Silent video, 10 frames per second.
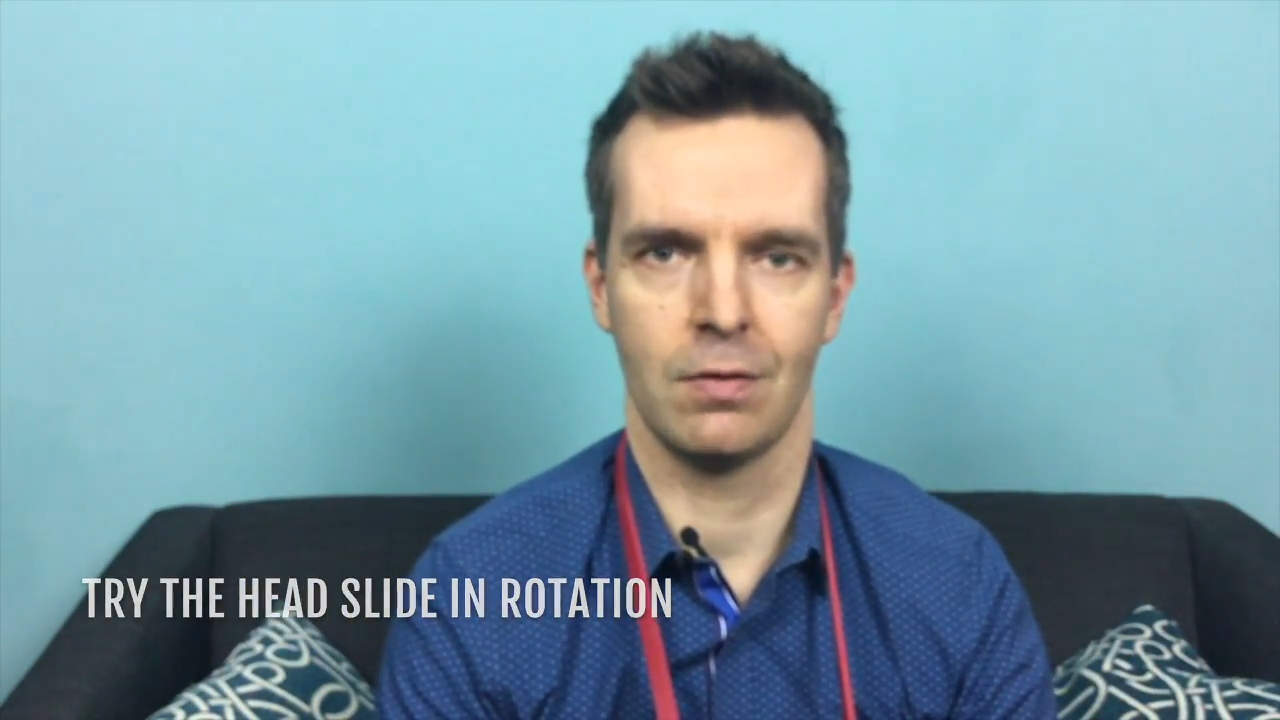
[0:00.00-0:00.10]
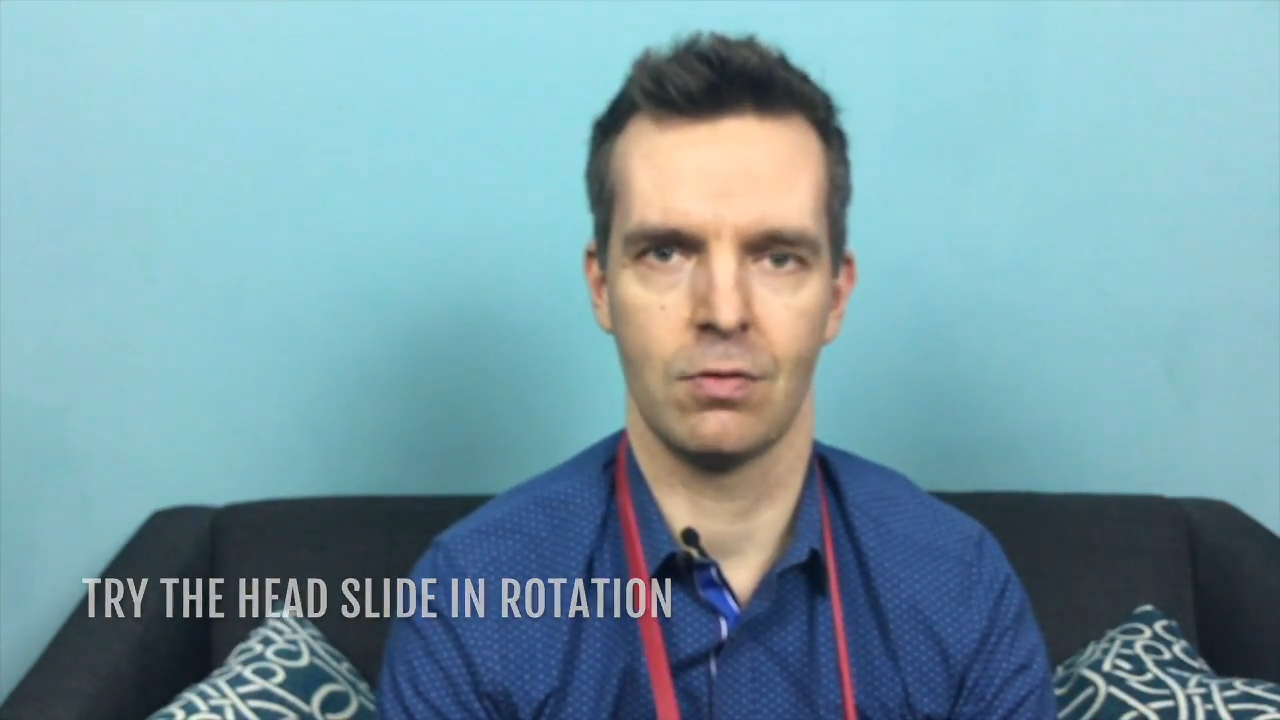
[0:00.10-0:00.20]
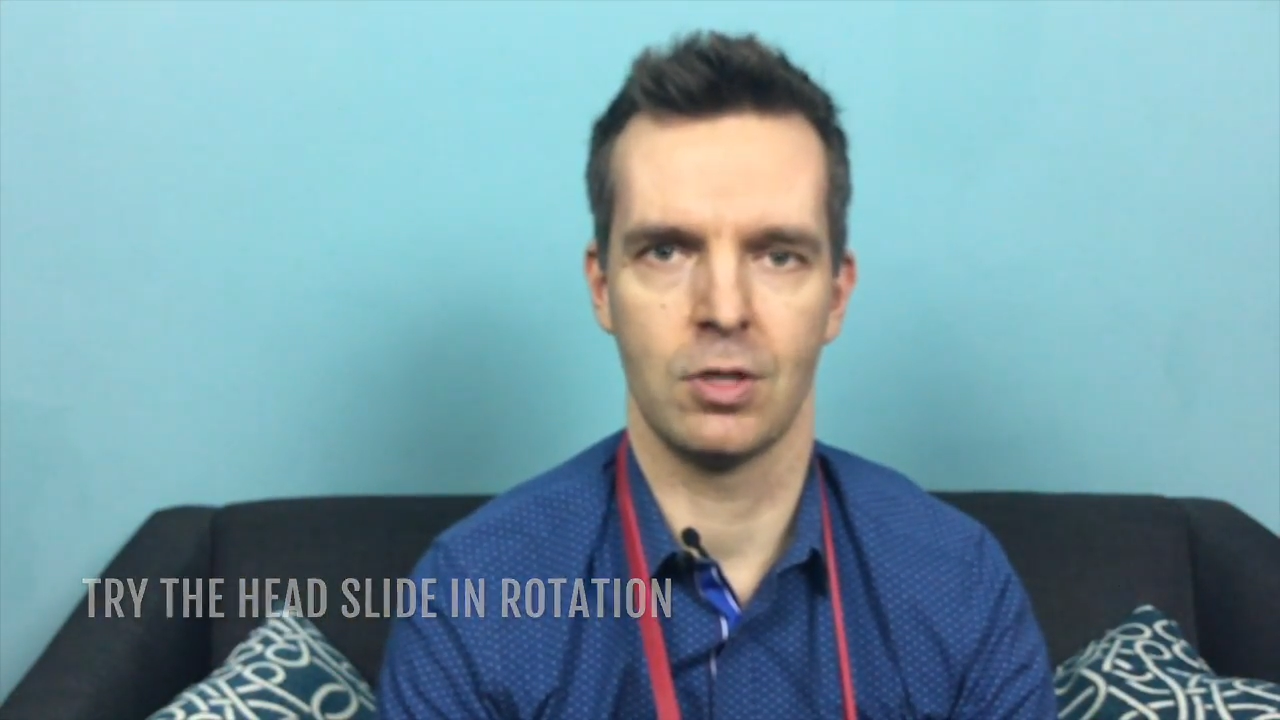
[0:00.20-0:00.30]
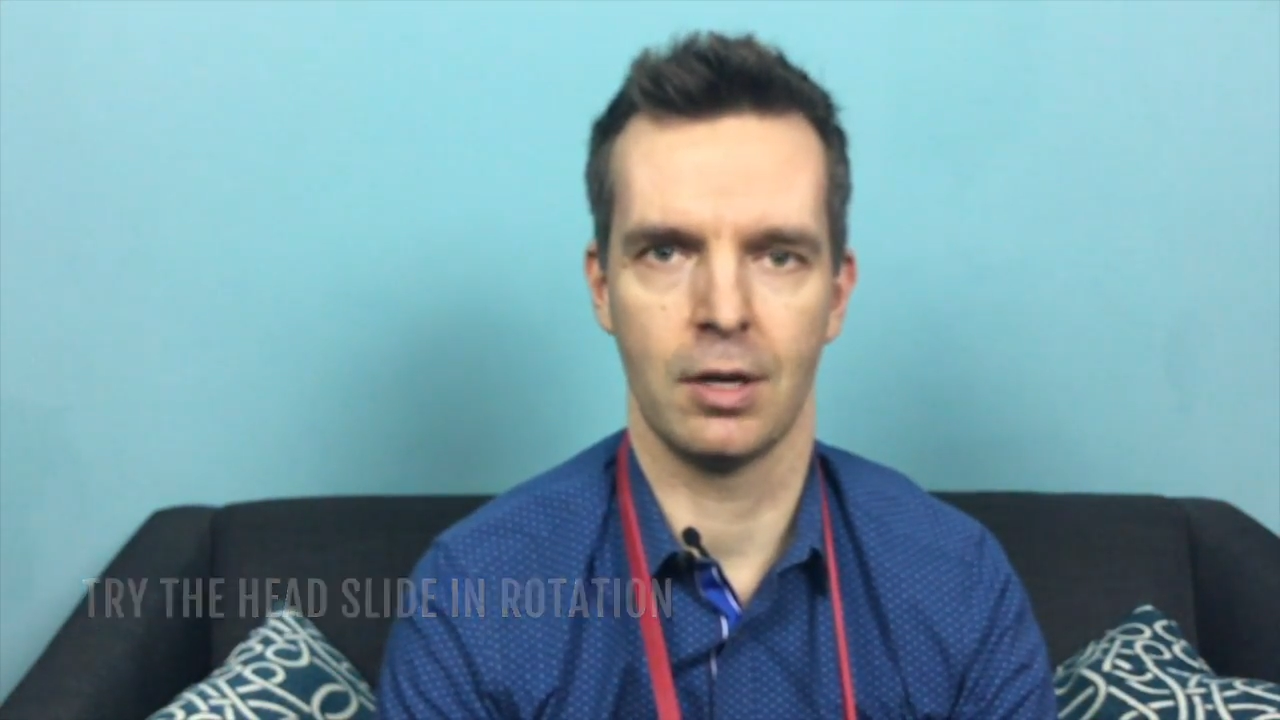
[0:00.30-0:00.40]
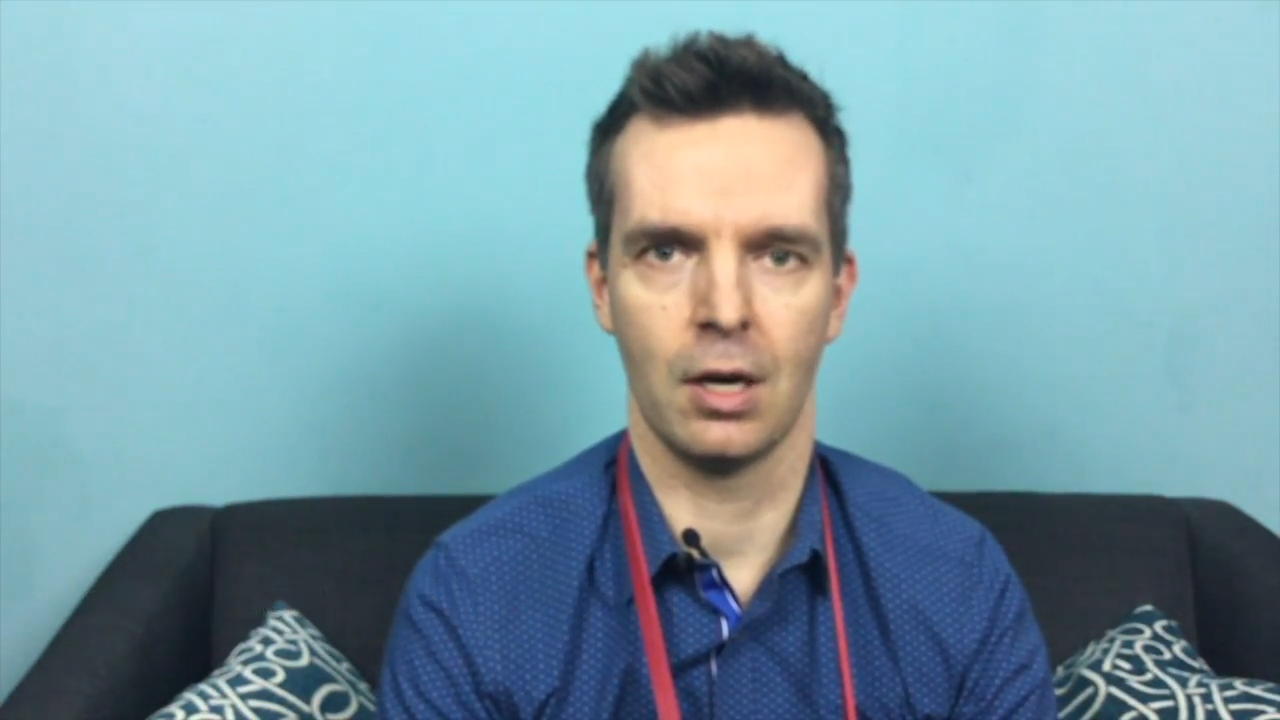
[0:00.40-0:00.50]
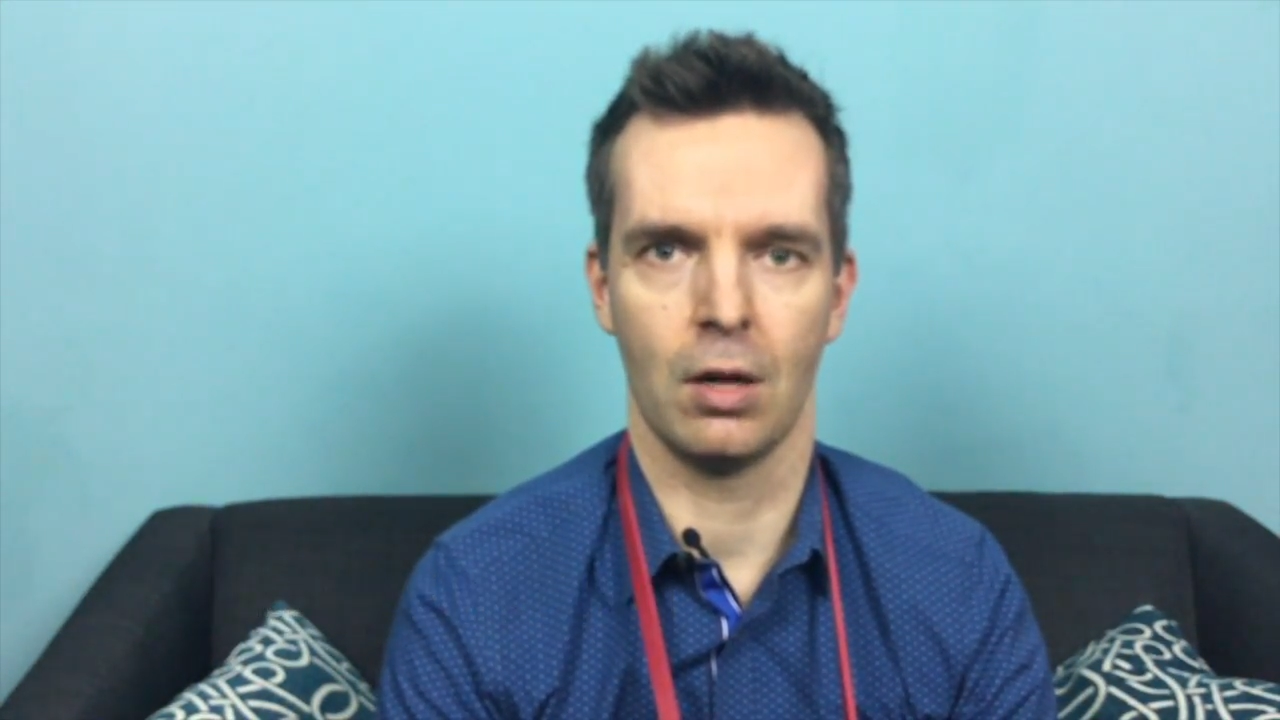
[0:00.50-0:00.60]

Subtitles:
if you've done it